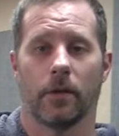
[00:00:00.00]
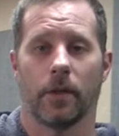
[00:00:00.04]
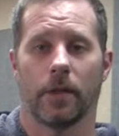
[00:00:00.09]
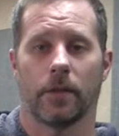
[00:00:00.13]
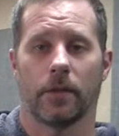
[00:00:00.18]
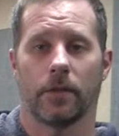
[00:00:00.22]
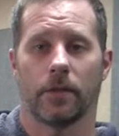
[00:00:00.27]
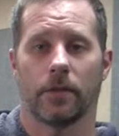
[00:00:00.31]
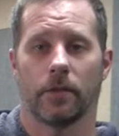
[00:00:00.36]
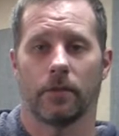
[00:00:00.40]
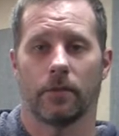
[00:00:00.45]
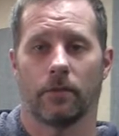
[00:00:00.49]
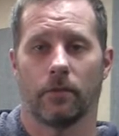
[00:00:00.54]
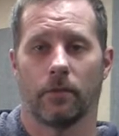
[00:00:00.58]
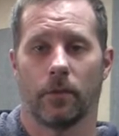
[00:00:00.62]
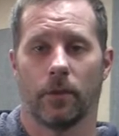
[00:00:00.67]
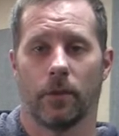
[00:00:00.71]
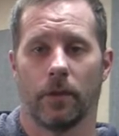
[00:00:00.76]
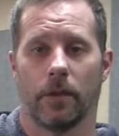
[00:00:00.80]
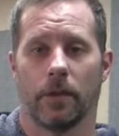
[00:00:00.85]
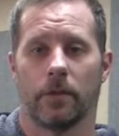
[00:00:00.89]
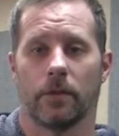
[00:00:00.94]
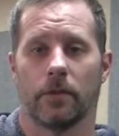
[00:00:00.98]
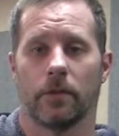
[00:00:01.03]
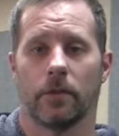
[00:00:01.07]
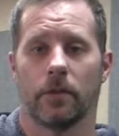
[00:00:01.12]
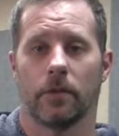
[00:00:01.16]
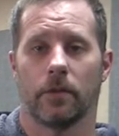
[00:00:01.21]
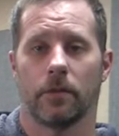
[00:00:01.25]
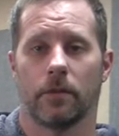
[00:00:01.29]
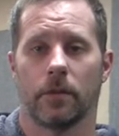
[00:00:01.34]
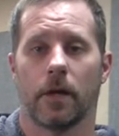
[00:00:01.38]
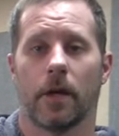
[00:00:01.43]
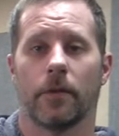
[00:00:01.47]
that's really
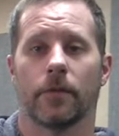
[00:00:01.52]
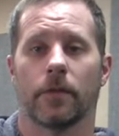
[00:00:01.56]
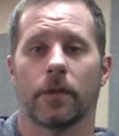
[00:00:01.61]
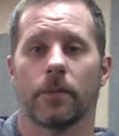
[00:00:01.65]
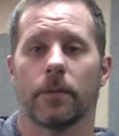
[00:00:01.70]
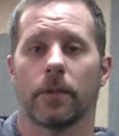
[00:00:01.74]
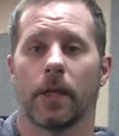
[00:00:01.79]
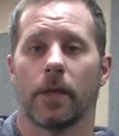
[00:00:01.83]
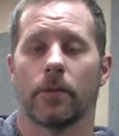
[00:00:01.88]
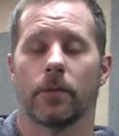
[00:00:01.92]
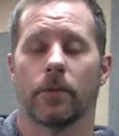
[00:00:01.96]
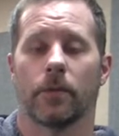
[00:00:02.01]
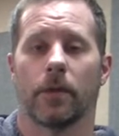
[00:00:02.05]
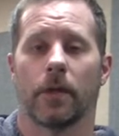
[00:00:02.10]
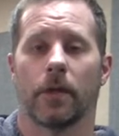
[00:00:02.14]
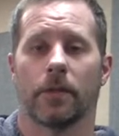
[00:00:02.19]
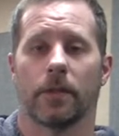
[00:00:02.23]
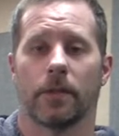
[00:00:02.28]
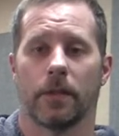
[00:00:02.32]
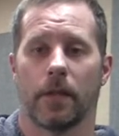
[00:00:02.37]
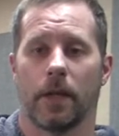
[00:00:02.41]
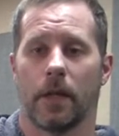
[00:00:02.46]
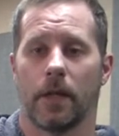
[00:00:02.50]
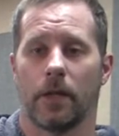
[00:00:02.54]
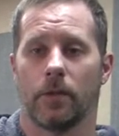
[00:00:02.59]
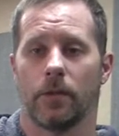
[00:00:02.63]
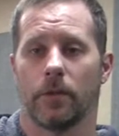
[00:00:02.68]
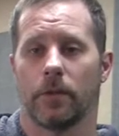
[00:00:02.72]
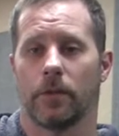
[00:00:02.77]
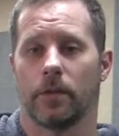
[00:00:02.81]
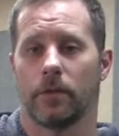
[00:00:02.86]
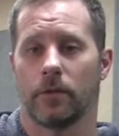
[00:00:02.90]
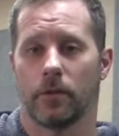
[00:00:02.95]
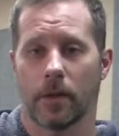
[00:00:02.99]
tough sometimes when you're on stage,
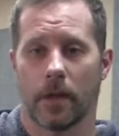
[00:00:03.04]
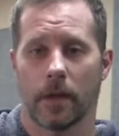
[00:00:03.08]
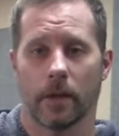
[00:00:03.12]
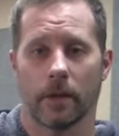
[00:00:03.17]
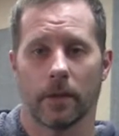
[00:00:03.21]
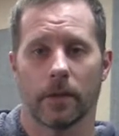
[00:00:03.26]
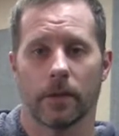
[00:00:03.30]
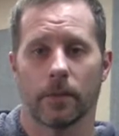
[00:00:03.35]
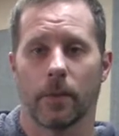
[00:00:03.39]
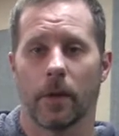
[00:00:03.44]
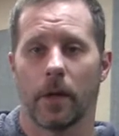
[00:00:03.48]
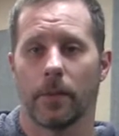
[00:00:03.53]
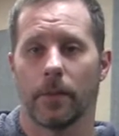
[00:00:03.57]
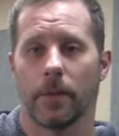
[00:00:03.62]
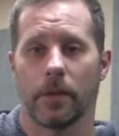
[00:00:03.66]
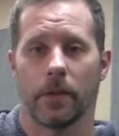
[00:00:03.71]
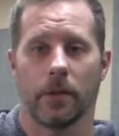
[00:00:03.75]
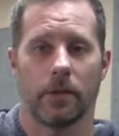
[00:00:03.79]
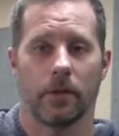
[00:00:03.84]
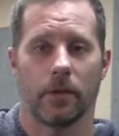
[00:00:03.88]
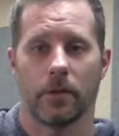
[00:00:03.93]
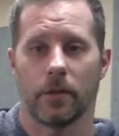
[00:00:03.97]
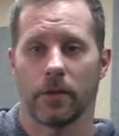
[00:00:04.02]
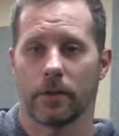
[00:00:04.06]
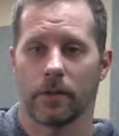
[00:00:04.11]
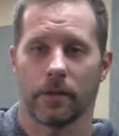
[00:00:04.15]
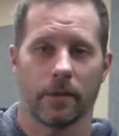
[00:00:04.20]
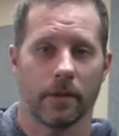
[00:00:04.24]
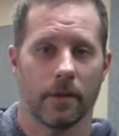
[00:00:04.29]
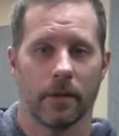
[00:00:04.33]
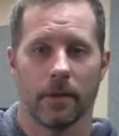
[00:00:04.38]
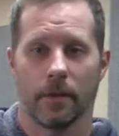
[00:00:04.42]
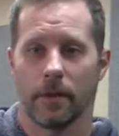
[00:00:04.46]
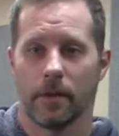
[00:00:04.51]
when the adrenaline's pumping and you just
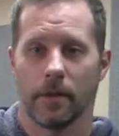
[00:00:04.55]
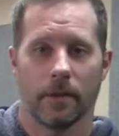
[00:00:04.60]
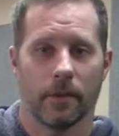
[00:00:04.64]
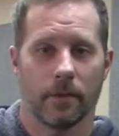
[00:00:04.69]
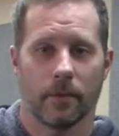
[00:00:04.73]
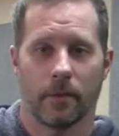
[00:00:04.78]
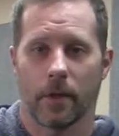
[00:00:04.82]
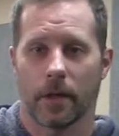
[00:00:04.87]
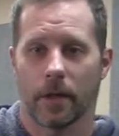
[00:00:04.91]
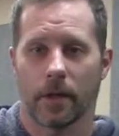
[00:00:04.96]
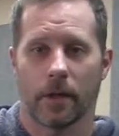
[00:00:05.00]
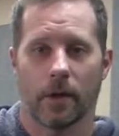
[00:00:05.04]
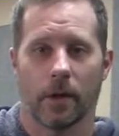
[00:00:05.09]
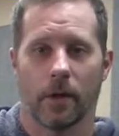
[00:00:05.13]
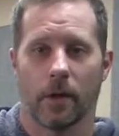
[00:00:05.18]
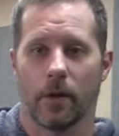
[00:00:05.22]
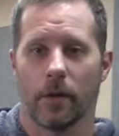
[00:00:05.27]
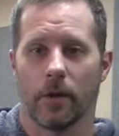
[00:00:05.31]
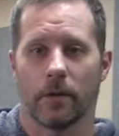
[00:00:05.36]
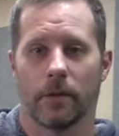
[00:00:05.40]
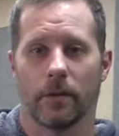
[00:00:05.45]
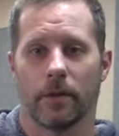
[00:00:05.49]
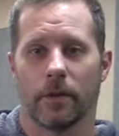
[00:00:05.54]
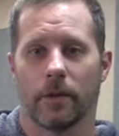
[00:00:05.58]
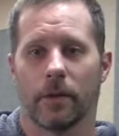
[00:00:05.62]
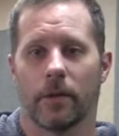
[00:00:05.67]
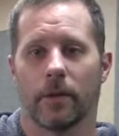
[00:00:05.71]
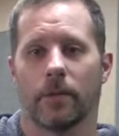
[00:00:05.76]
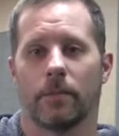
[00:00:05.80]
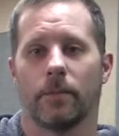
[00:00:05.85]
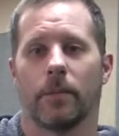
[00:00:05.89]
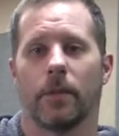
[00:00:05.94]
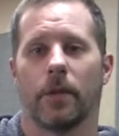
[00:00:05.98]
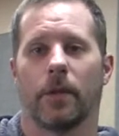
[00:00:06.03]
want to go,
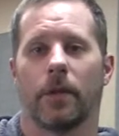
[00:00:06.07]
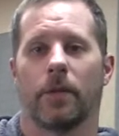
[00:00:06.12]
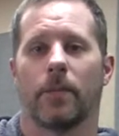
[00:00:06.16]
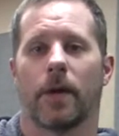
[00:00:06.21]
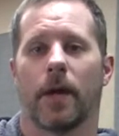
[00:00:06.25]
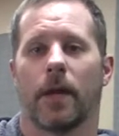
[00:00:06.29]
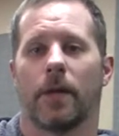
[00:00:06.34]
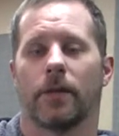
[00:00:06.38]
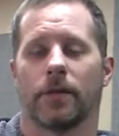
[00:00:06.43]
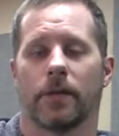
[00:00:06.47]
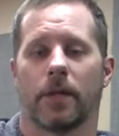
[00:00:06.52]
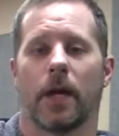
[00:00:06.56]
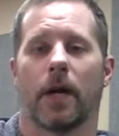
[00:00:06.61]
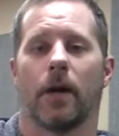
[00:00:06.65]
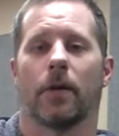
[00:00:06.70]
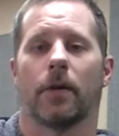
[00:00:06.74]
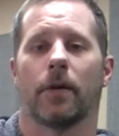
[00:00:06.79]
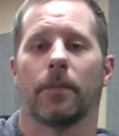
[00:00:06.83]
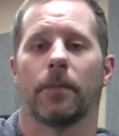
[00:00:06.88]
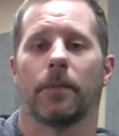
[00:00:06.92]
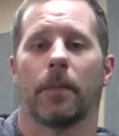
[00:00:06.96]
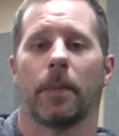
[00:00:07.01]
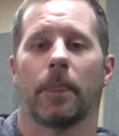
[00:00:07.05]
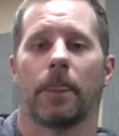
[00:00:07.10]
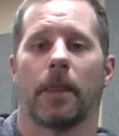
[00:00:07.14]
a million miles an hour.